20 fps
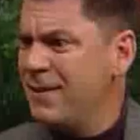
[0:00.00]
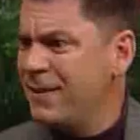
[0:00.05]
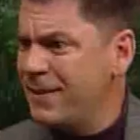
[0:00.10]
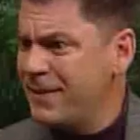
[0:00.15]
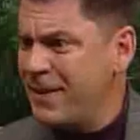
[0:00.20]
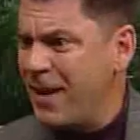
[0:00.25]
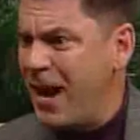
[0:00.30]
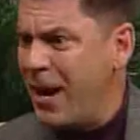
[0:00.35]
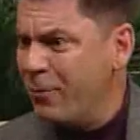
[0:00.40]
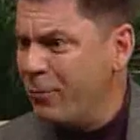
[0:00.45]
to the
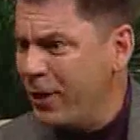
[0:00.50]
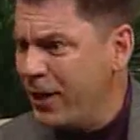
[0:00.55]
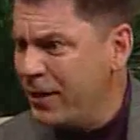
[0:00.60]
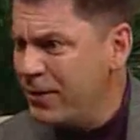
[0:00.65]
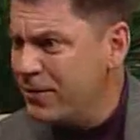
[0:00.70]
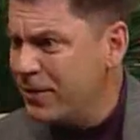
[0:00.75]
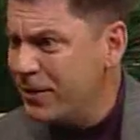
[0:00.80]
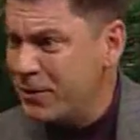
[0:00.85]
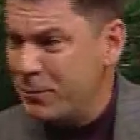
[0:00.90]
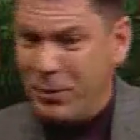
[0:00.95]

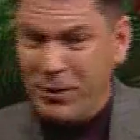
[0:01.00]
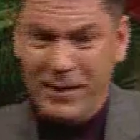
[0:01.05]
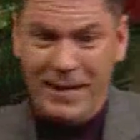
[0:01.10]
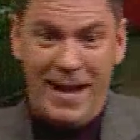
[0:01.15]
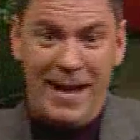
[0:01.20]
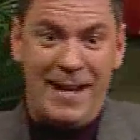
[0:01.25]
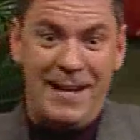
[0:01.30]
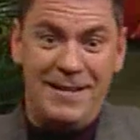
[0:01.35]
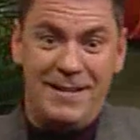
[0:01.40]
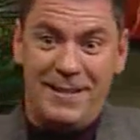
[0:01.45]
tirades. Let's put
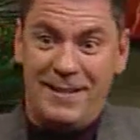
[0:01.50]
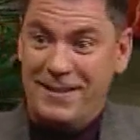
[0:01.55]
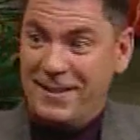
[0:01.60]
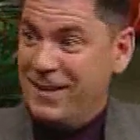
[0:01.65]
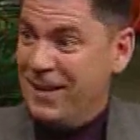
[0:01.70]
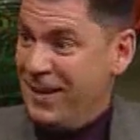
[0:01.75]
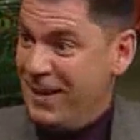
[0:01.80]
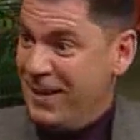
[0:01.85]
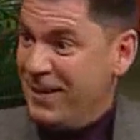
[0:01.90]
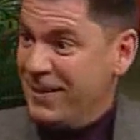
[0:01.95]
an end to
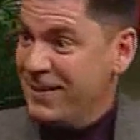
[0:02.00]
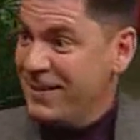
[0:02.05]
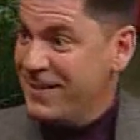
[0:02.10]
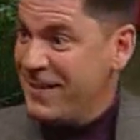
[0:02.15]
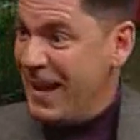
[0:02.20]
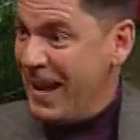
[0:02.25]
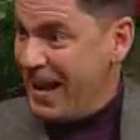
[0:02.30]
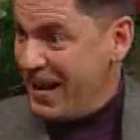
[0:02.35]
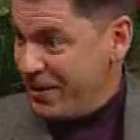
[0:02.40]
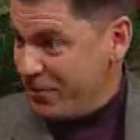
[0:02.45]
the
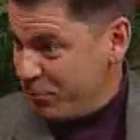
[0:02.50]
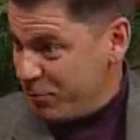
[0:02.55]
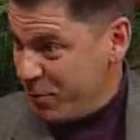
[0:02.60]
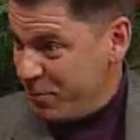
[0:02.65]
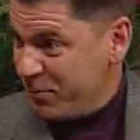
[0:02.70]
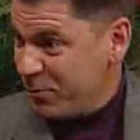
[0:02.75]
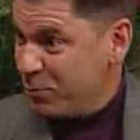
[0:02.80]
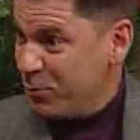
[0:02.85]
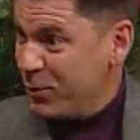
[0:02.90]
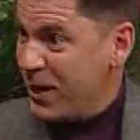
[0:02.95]

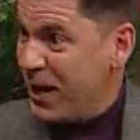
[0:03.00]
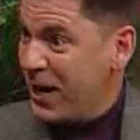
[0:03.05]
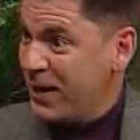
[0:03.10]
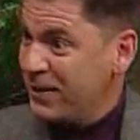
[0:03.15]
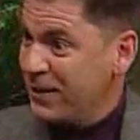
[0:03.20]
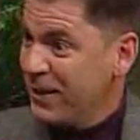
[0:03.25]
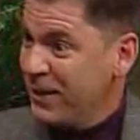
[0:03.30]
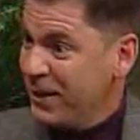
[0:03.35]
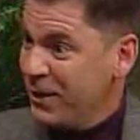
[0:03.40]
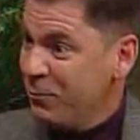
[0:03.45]
tantrums. We're
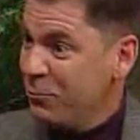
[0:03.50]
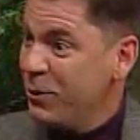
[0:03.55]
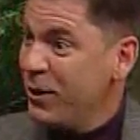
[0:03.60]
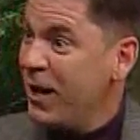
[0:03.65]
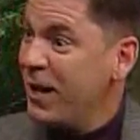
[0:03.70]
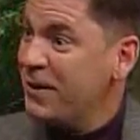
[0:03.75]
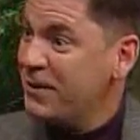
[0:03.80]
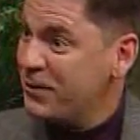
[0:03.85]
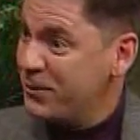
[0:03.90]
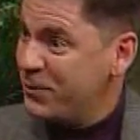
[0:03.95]
not
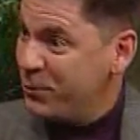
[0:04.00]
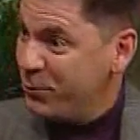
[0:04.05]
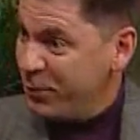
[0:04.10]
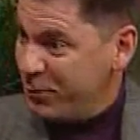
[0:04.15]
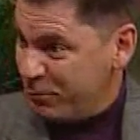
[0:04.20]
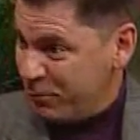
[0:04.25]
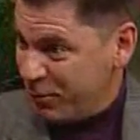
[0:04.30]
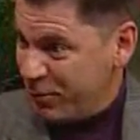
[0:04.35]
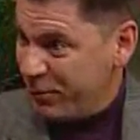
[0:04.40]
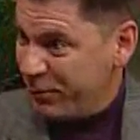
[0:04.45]

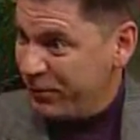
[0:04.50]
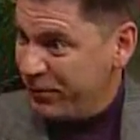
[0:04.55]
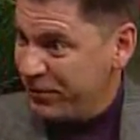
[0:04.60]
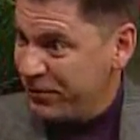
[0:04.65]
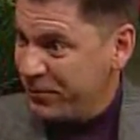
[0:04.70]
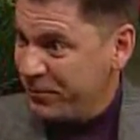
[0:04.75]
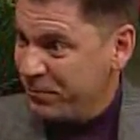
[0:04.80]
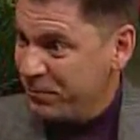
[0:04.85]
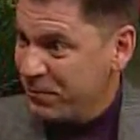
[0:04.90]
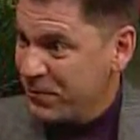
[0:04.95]
2-year-olds.